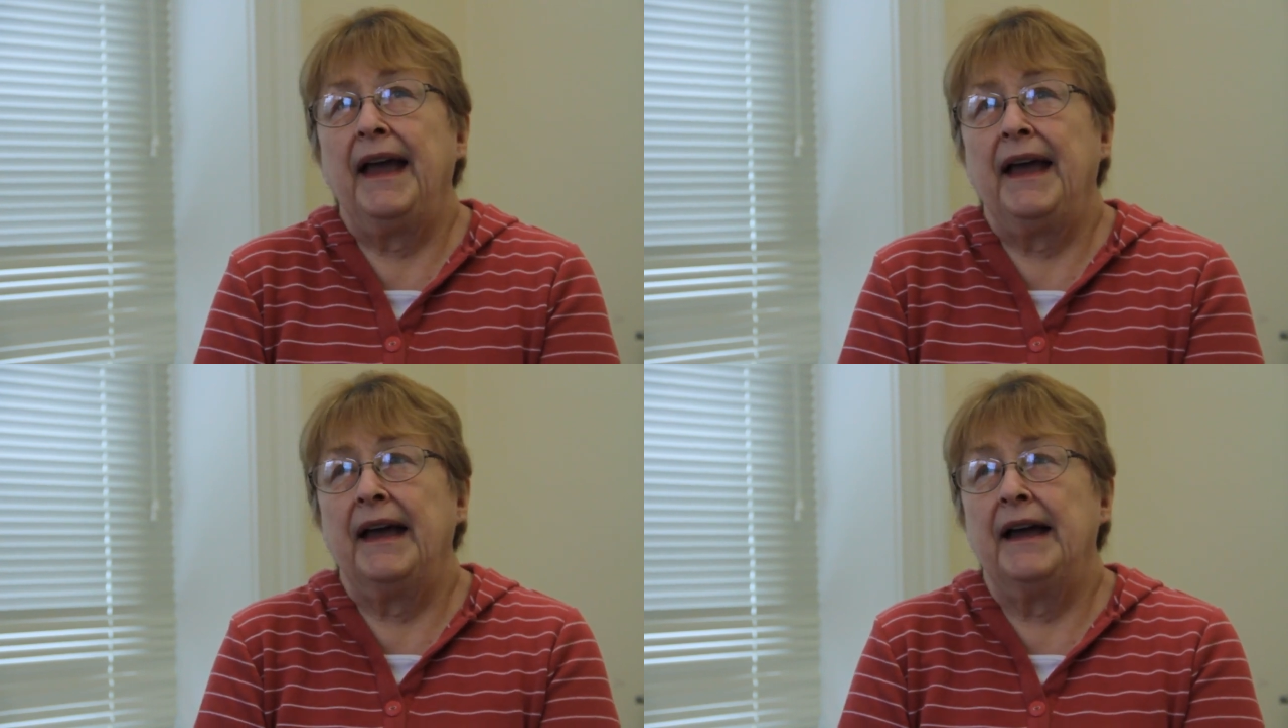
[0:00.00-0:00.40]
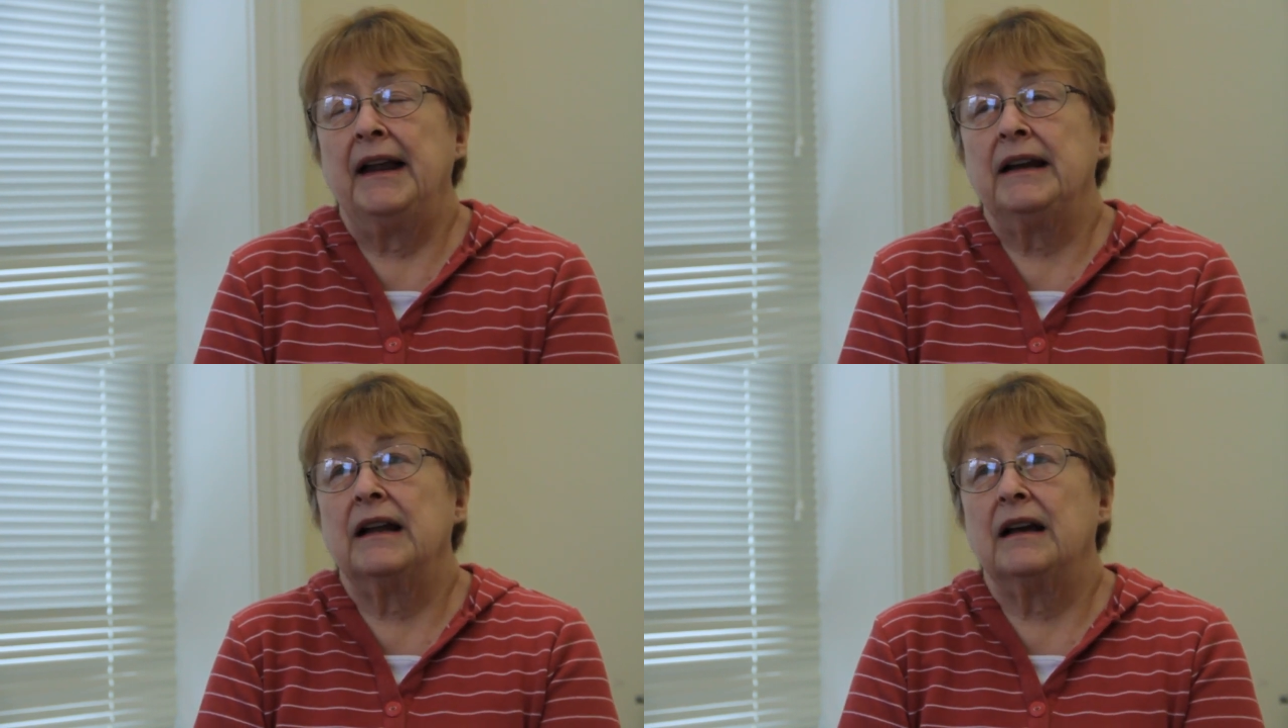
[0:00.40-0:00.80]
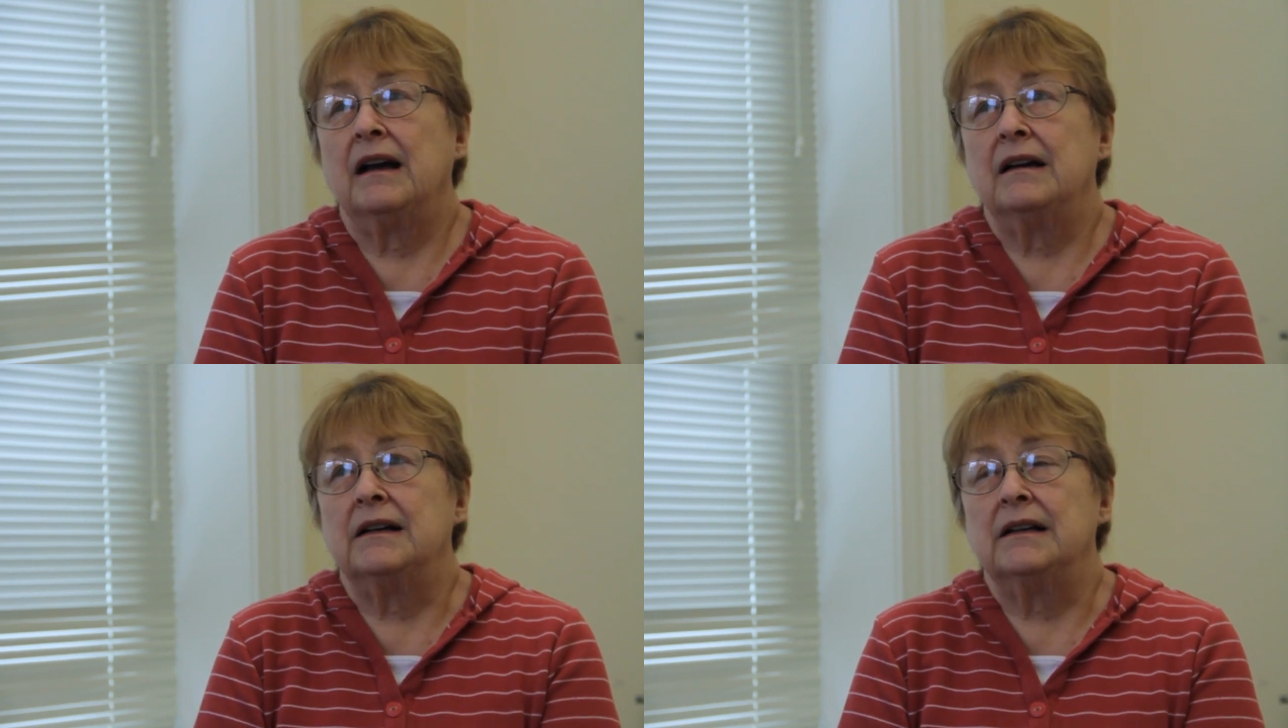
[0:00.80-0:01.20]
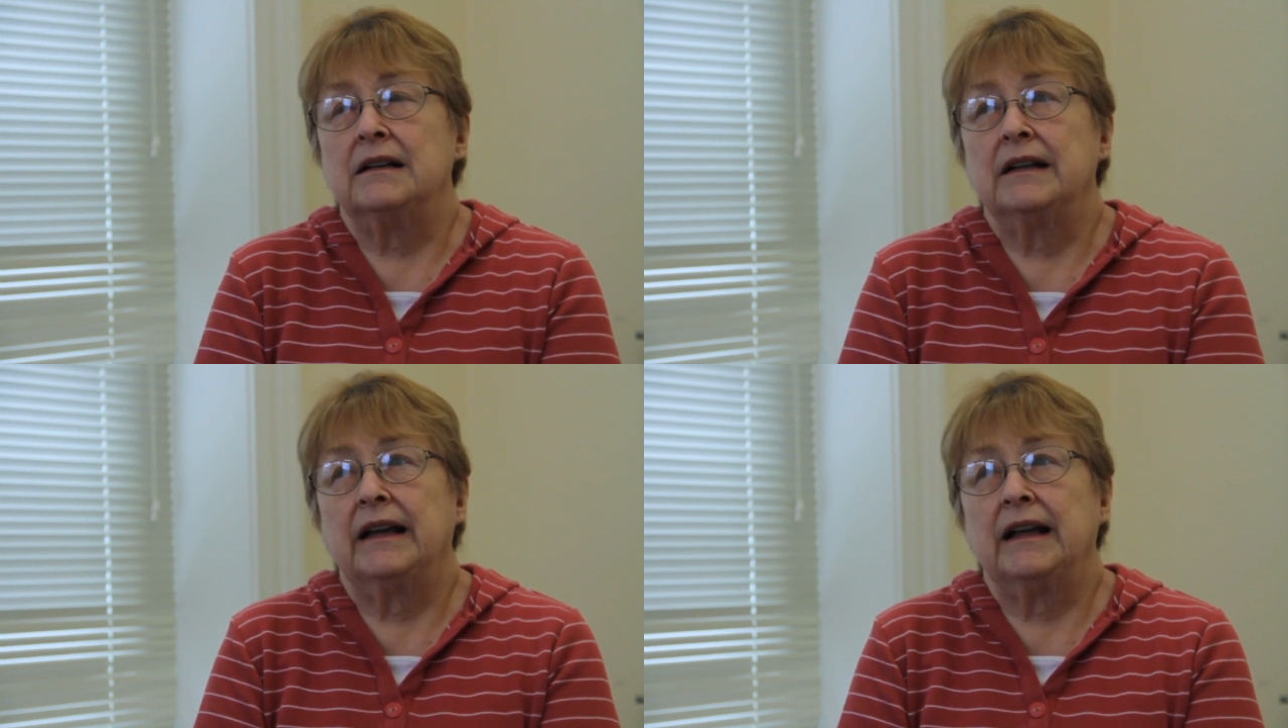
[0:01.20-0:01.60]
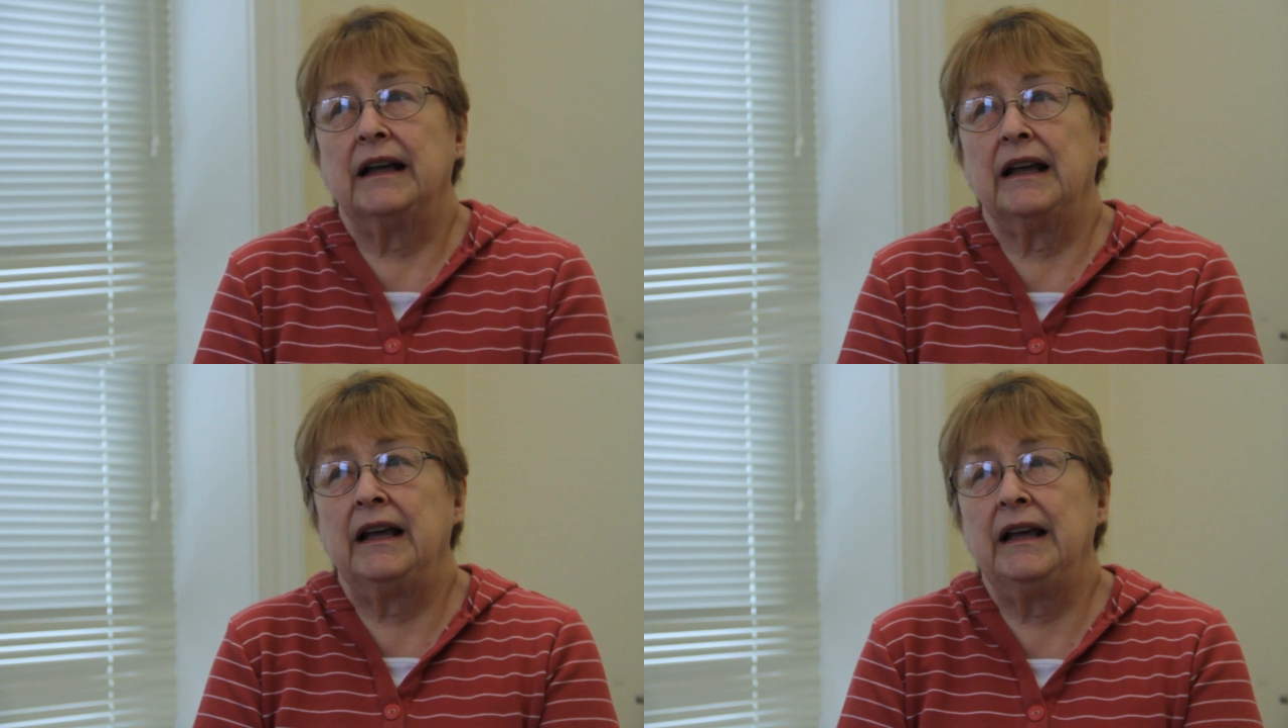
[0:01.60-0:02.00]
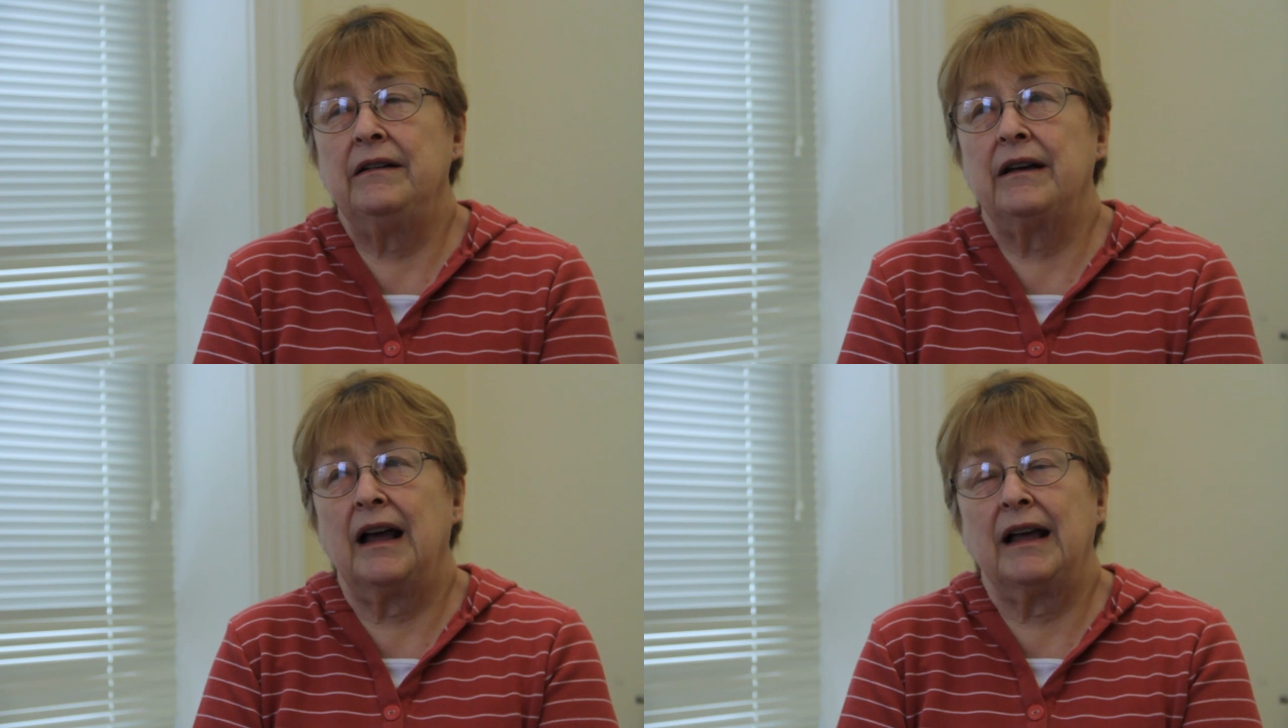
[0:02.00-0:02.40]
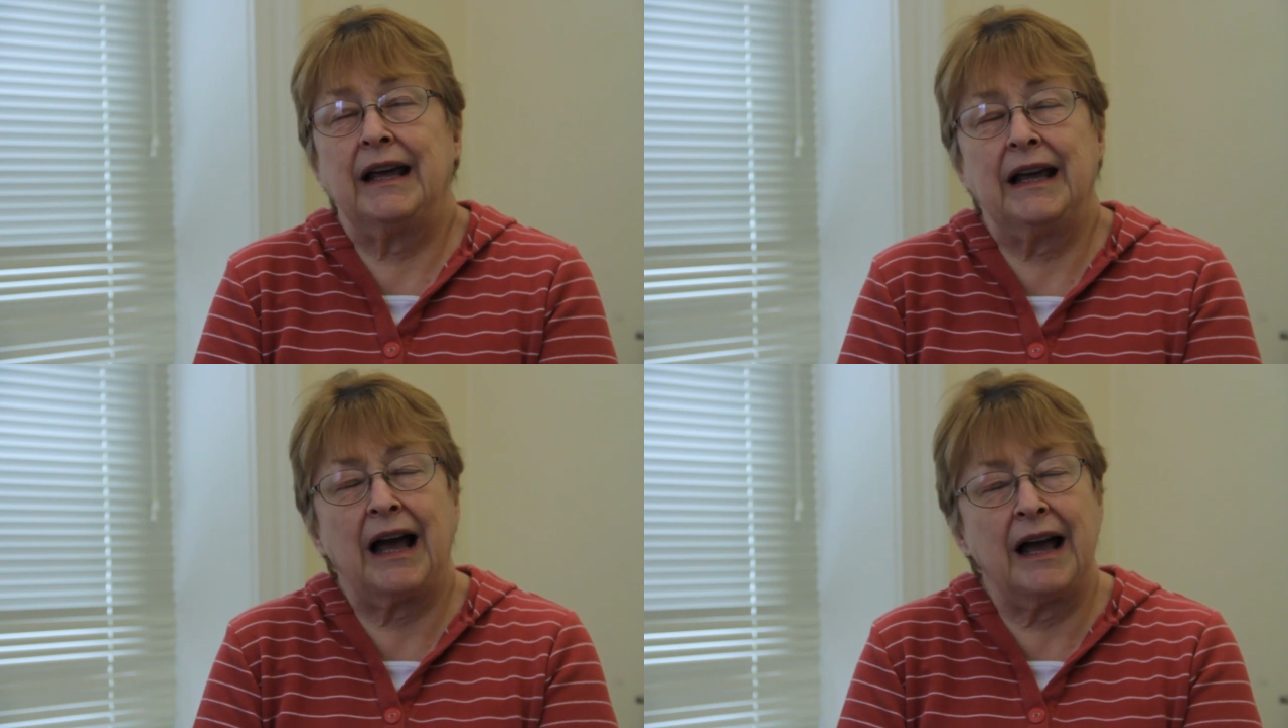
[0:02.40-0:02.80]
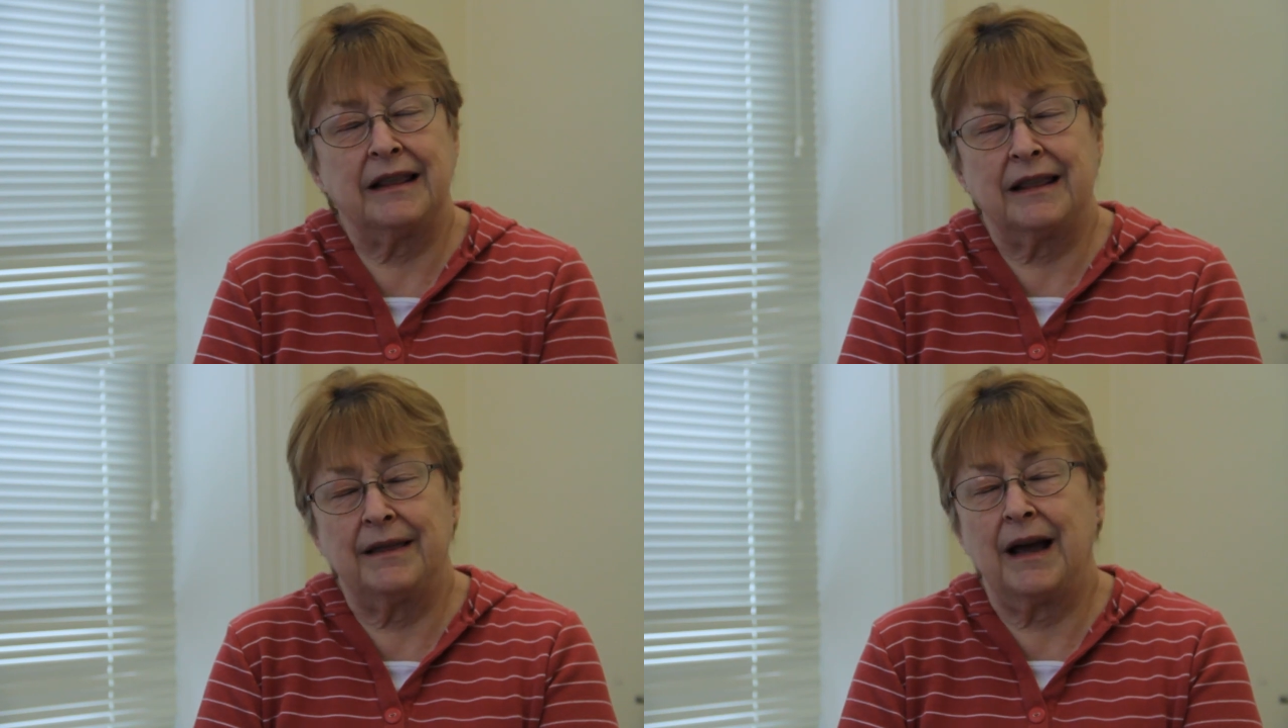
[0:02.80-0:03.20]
and uh, he I,